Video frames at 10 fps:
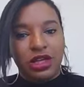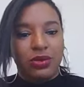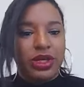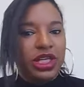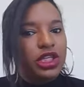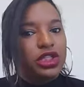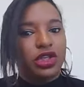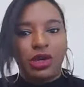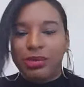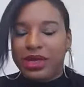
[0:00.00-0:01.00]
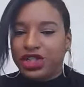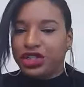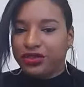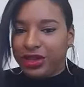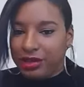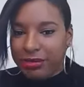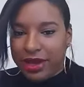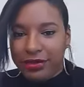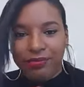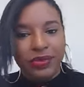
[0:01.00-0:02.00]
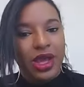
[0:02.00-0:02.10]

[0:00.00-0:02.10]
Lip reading: So we use a combination of email,